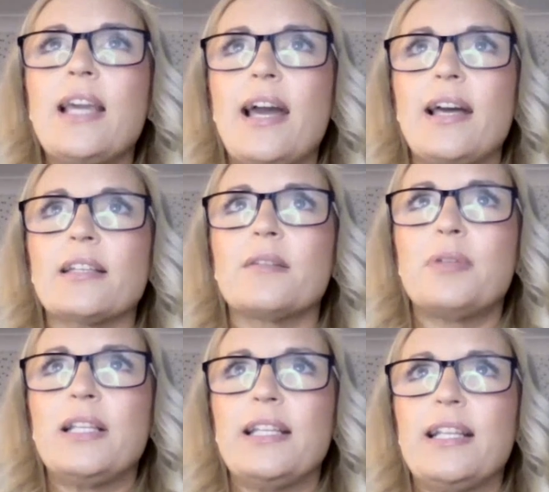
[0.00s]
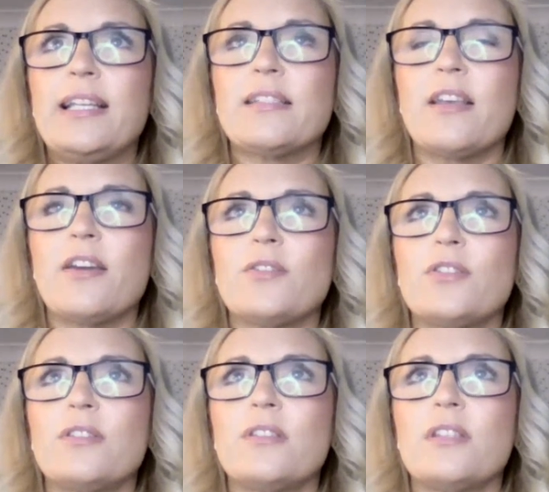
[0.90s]
Yeah, completely. So
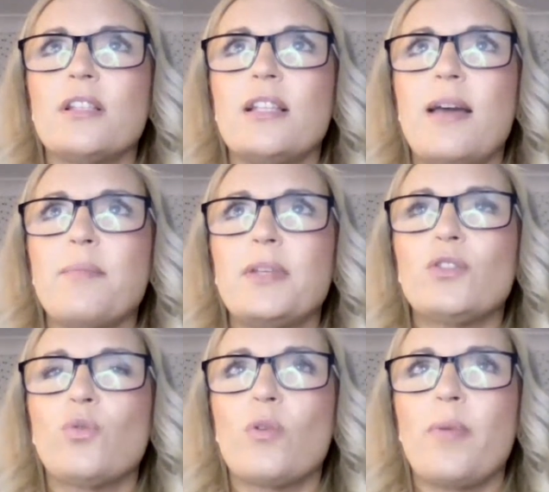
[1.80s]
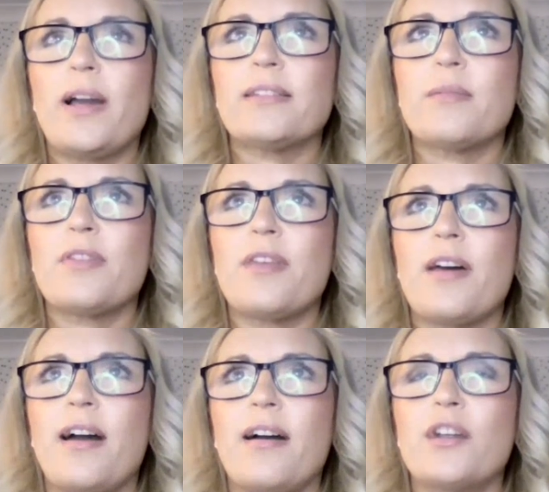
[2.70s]
let me talk about some of
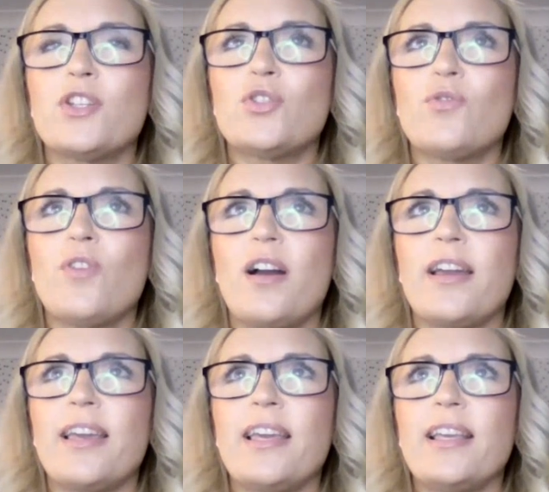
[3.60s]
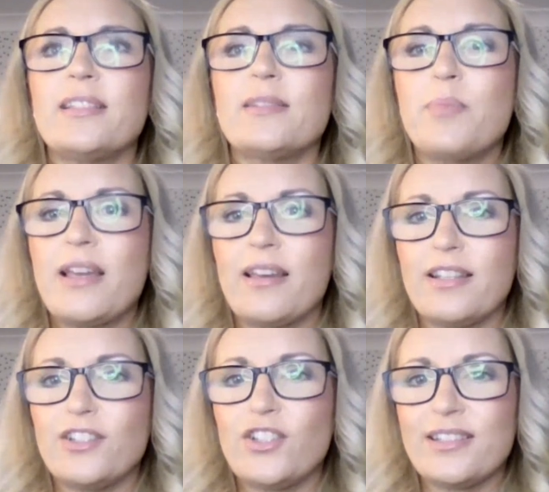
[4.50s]
that, because you're right. It is bigger
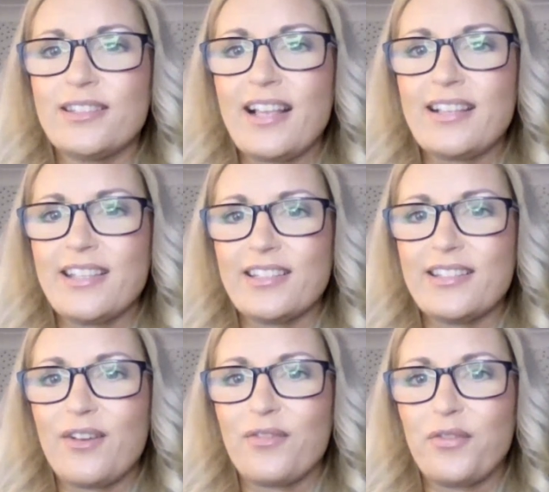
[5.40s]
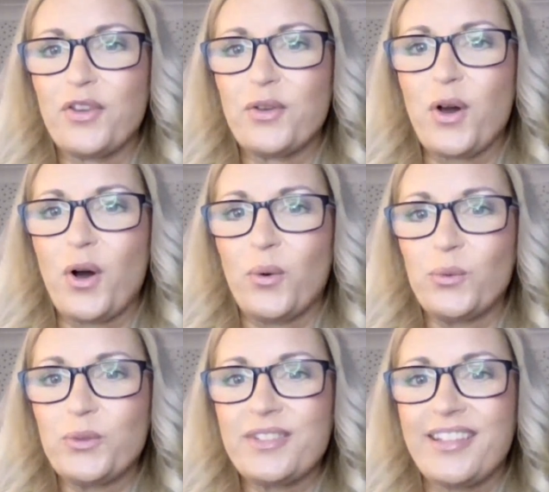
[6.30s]
than just setting yourself a few
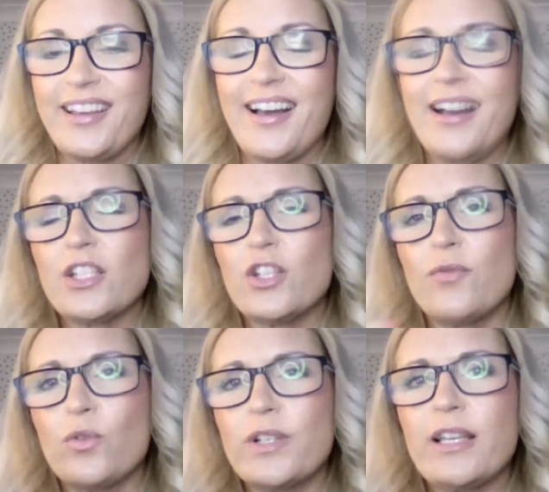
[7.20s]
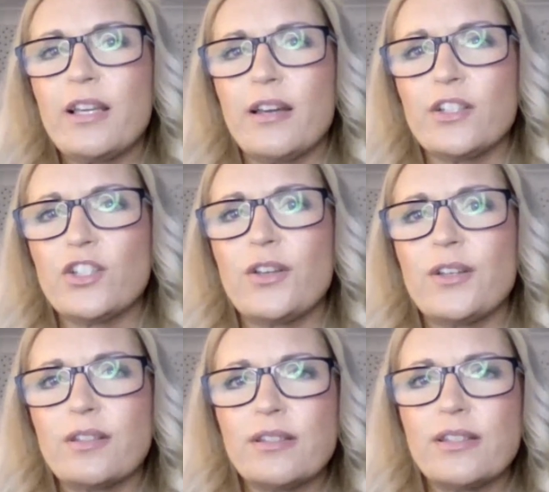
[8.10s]
goals. You've already heard,
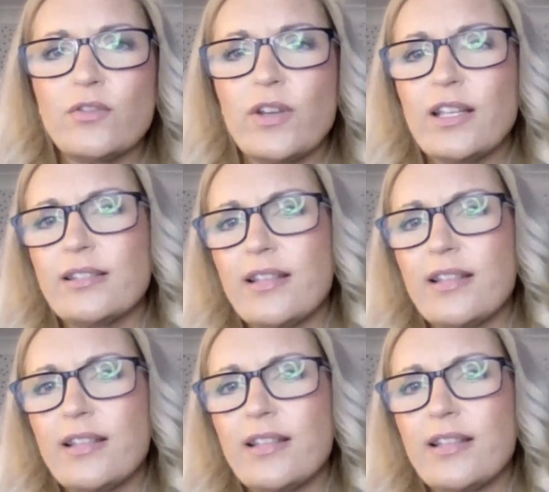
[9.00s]
it's considering